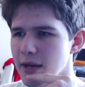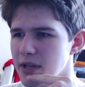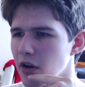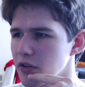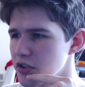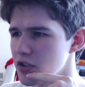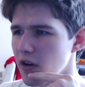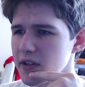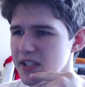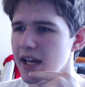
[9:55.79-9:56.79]
I mean, on
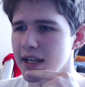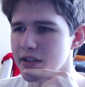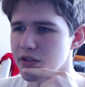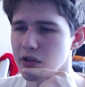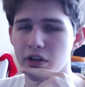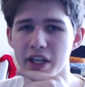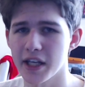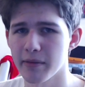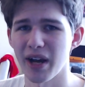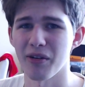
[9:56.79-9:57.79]
stock settings, you're looking
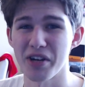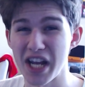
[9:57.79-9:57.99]
at about